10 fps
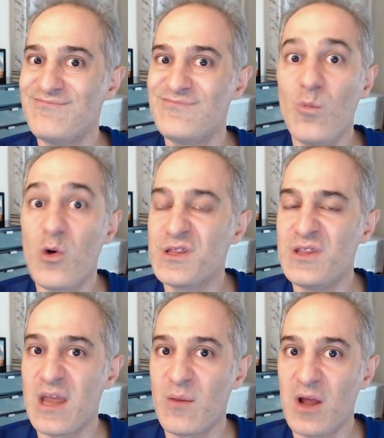wasn't
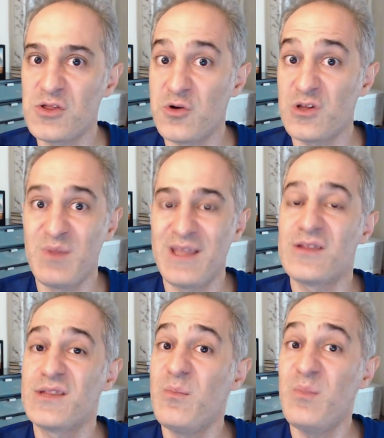there by choice because
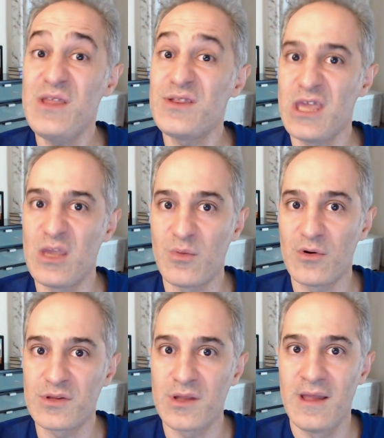they're peacekeepers.